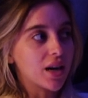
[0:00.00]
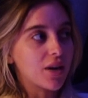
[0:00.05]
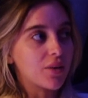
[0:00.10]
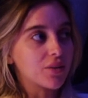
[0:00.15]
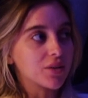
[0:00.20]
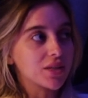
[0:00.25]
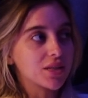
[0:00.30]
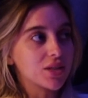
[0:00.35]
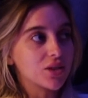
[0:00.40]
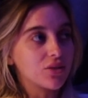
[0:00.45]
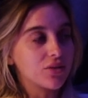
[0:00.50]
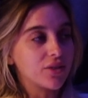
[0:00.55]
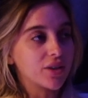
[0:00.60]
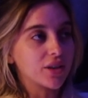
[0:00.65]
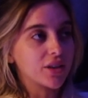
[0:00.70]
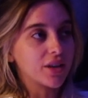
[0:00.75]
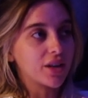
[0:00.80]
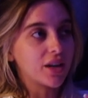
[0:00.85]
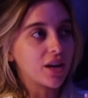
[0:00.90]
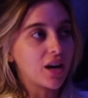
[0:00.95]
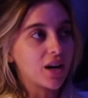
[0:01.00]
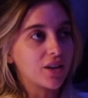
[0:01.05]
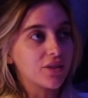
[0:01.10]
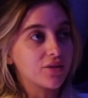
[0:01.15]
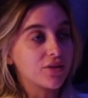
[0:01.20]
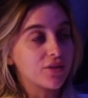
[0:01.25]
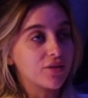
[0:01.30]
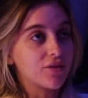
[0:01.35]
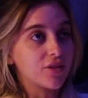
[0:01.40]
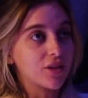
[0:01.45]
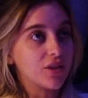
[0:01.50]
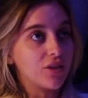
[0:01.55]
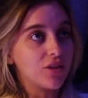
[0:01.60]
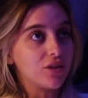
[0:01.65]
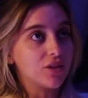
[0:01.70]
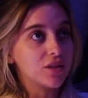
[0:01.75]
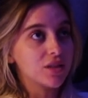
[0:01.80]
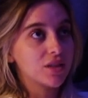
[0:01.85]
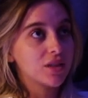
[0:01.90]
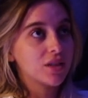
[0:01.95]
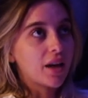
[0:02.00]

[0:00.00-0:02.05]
I was still very unfulfilled.